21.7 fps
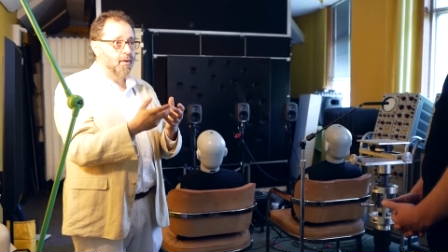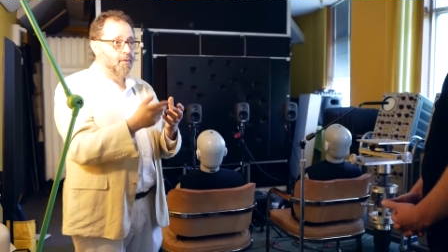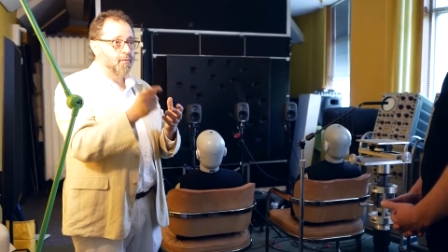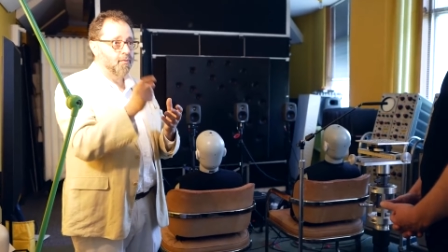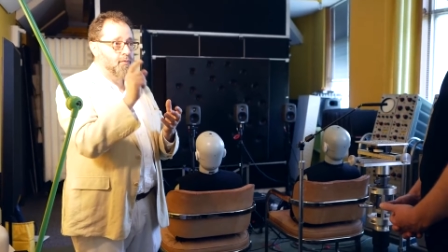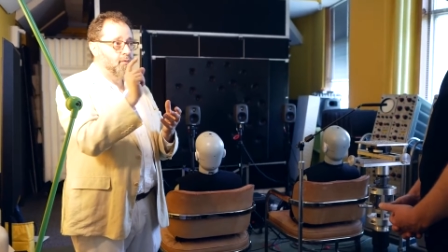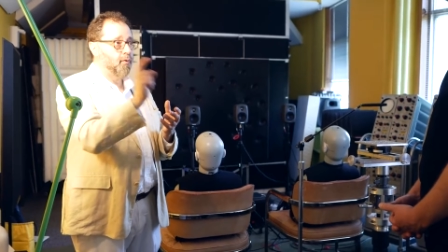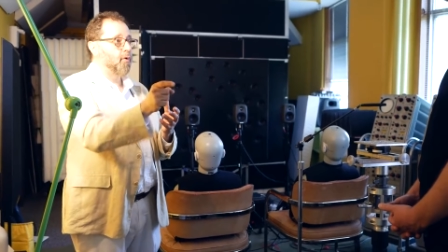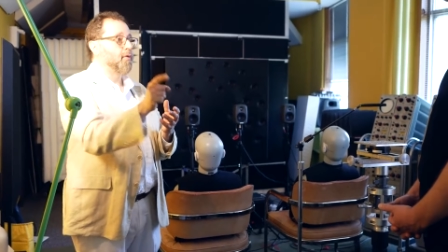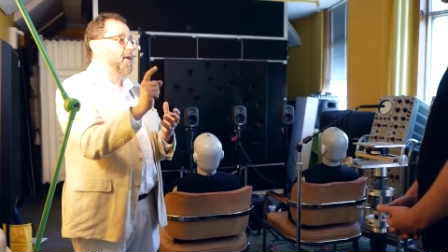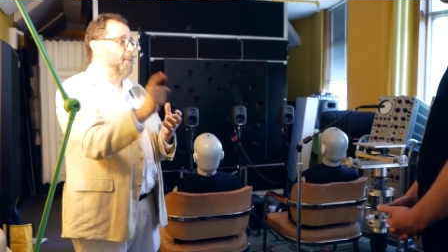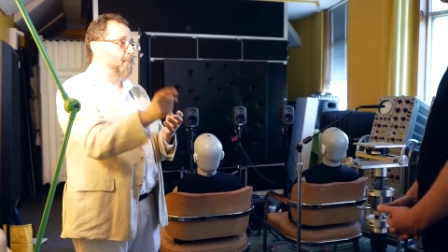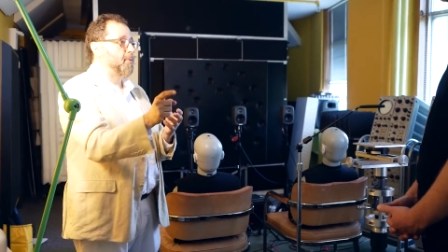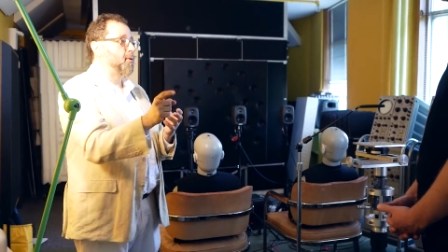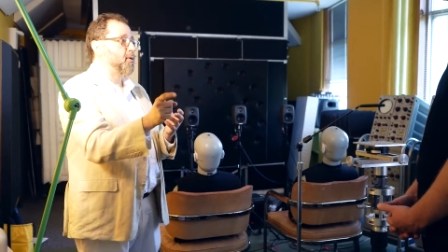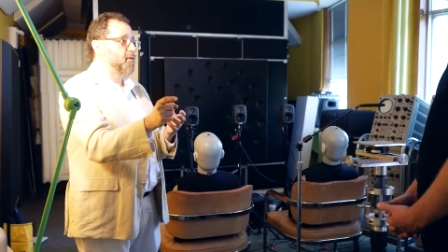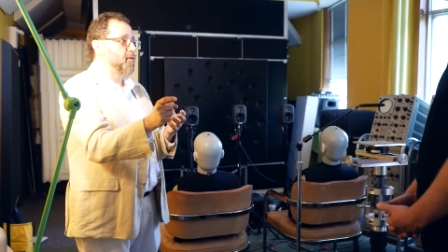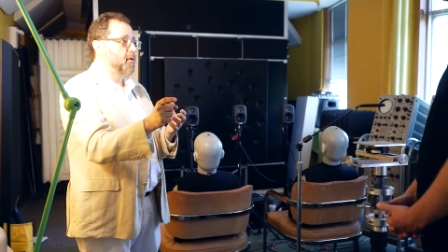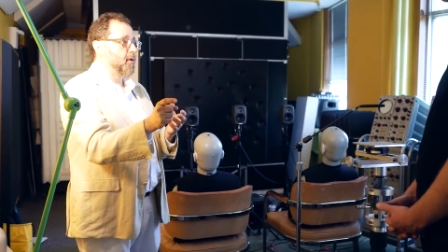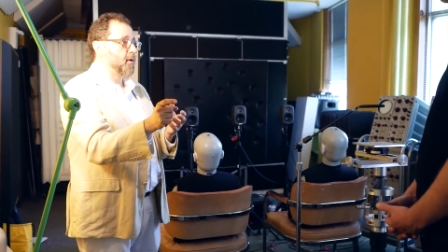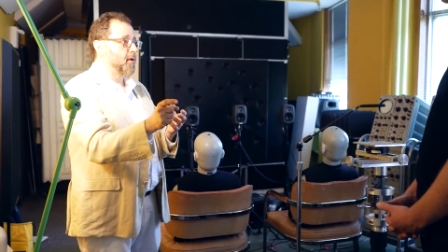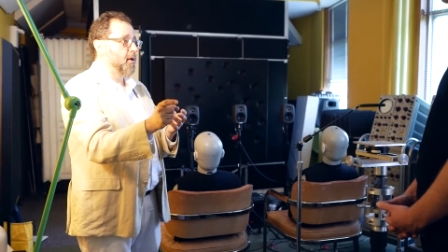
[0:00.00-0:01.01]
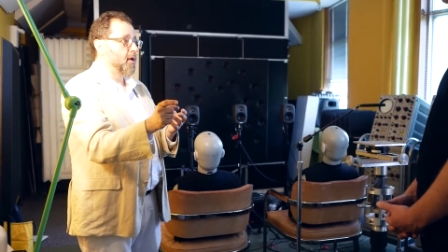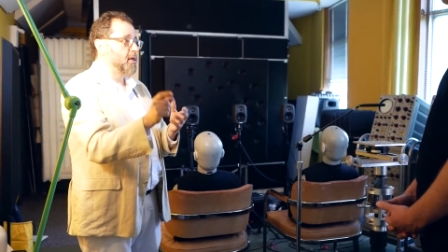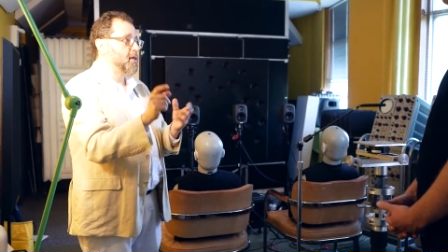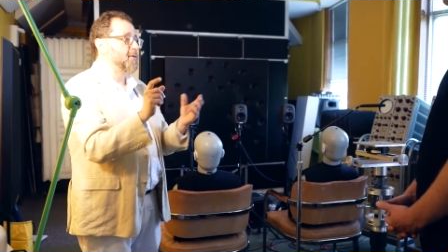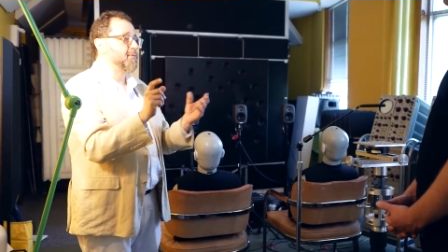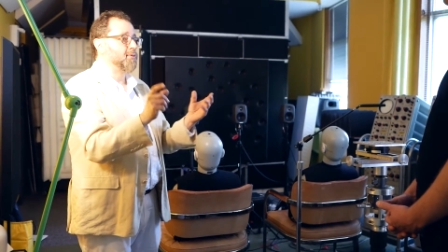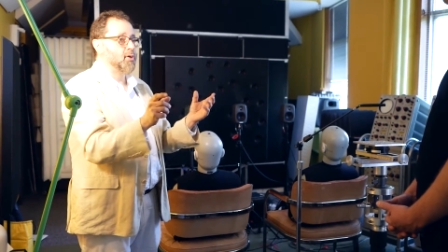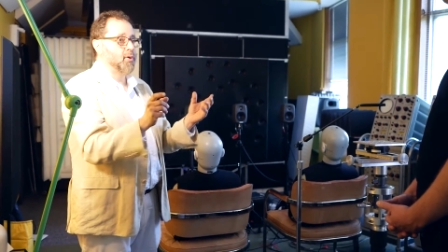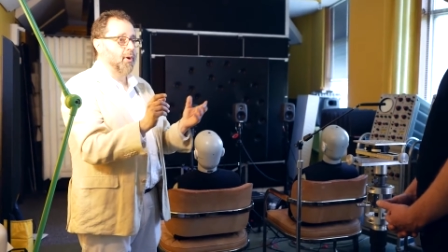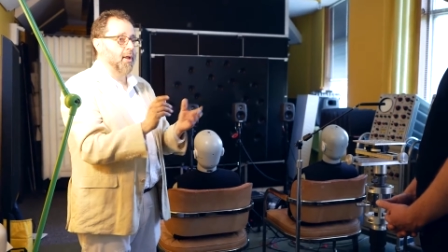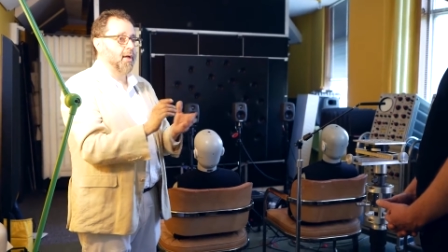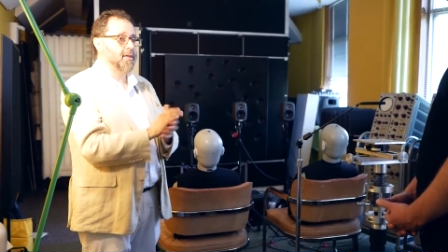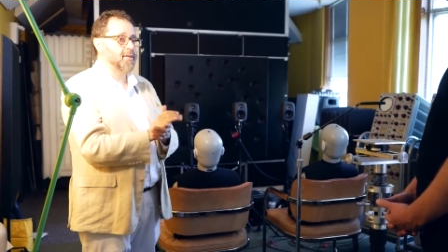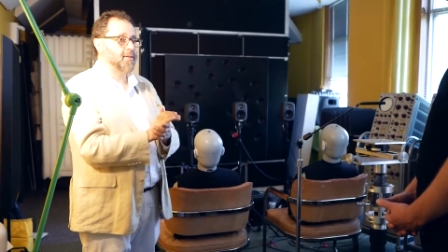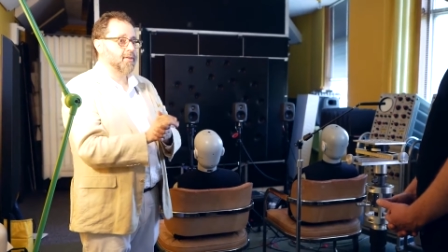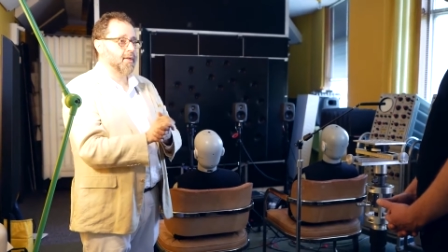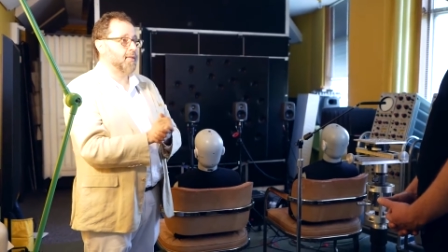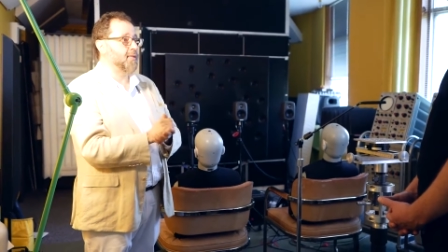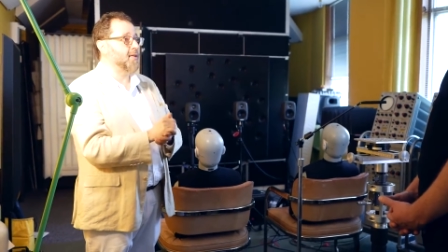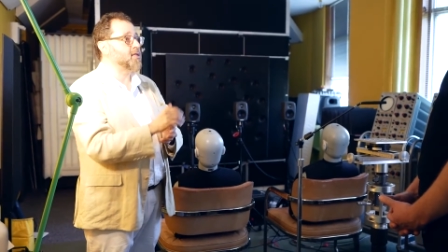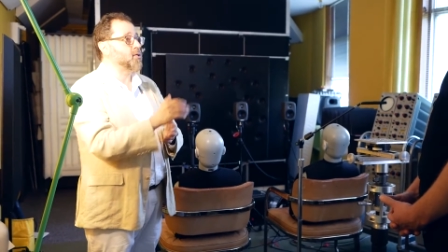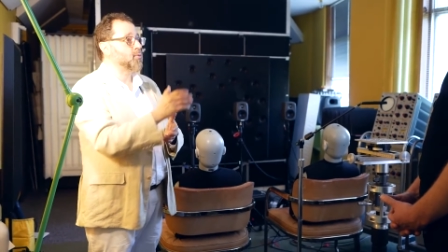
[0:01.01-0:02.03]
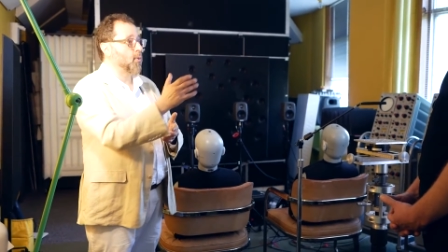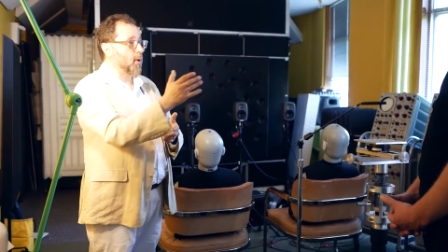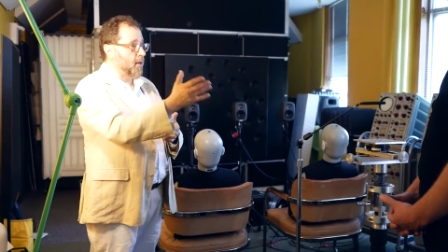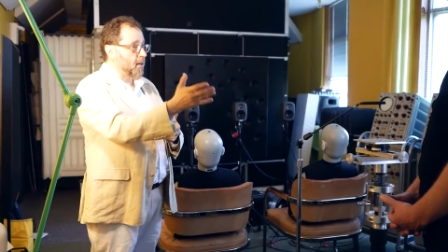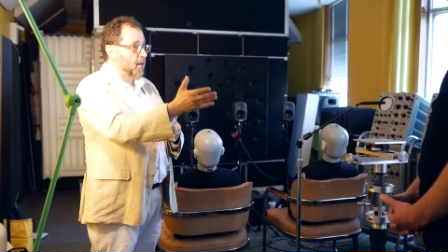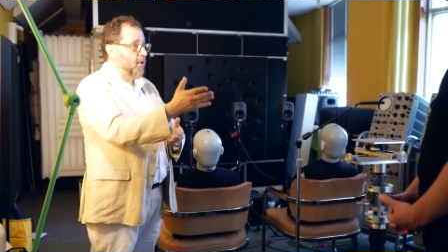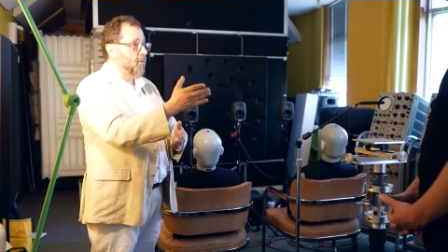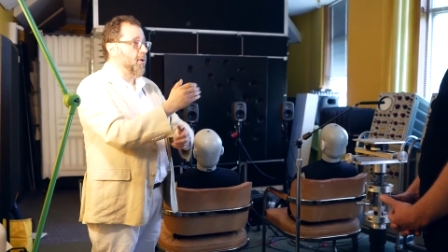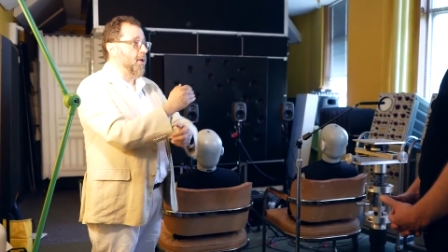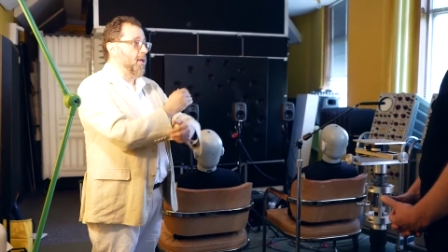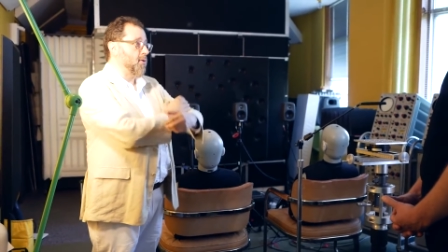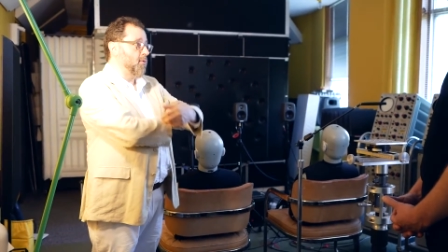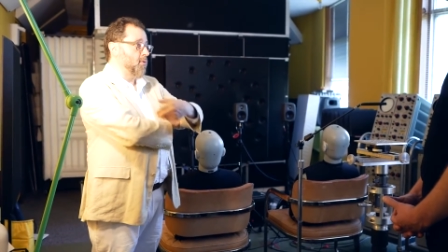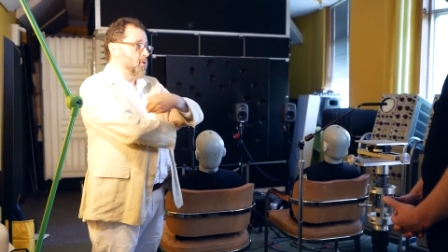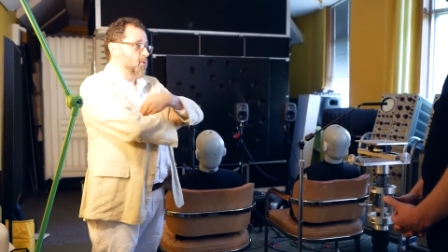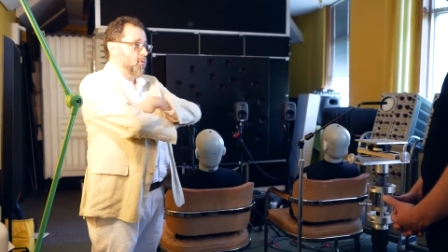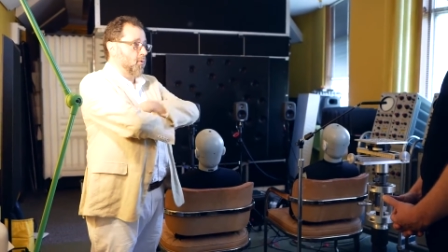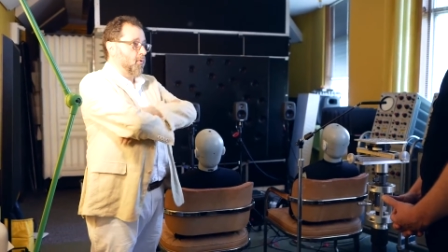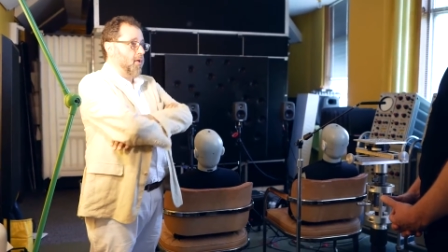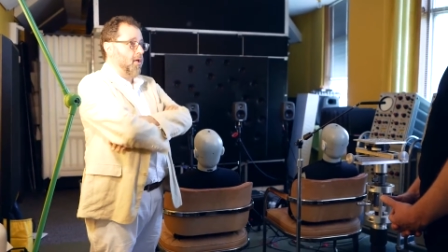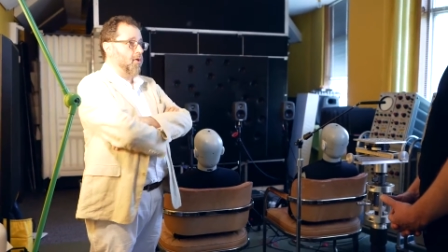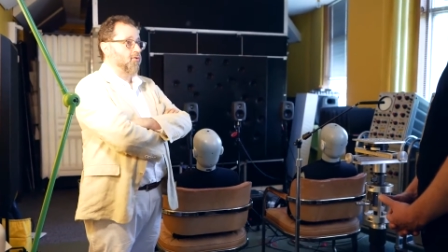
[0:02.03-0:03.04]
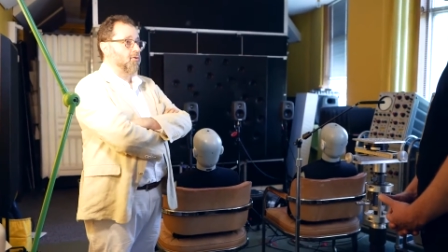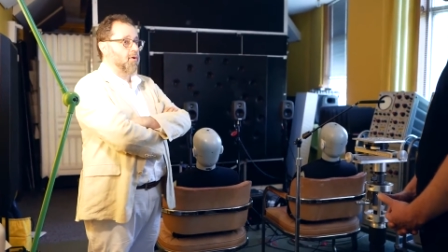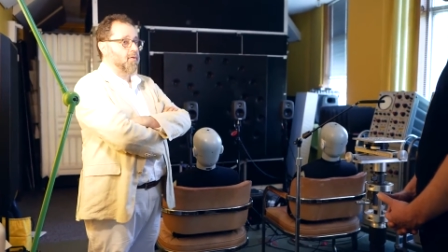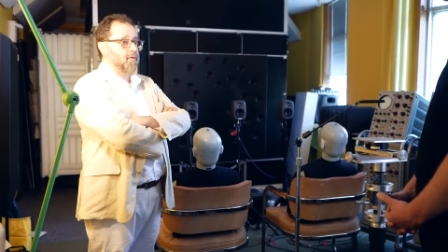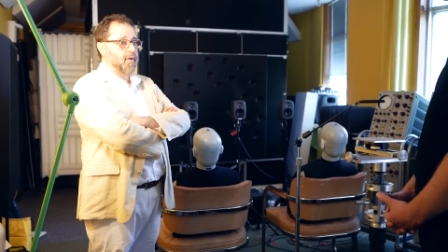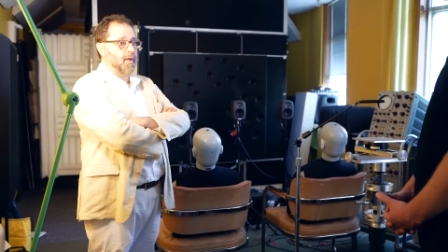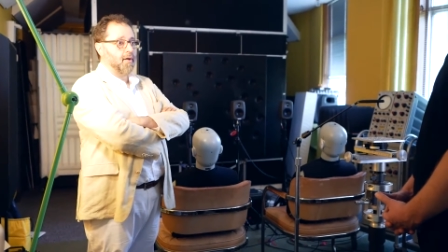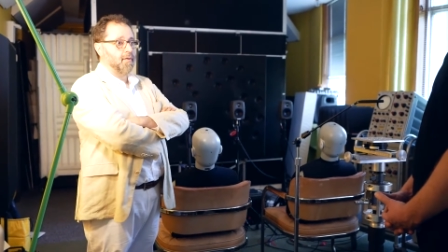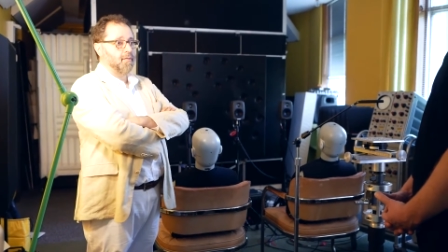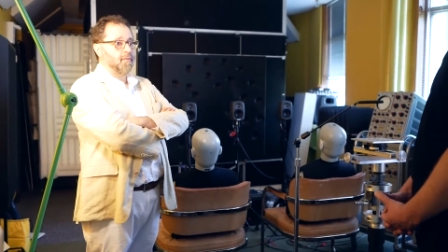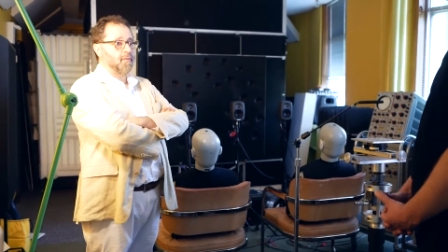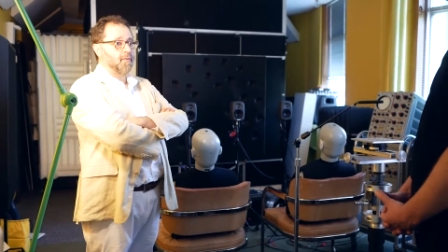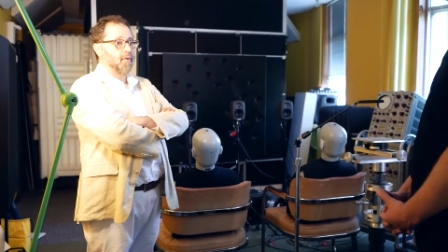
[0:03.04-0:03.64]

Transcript: for that person, individualized. And that's one great use for the H R T F.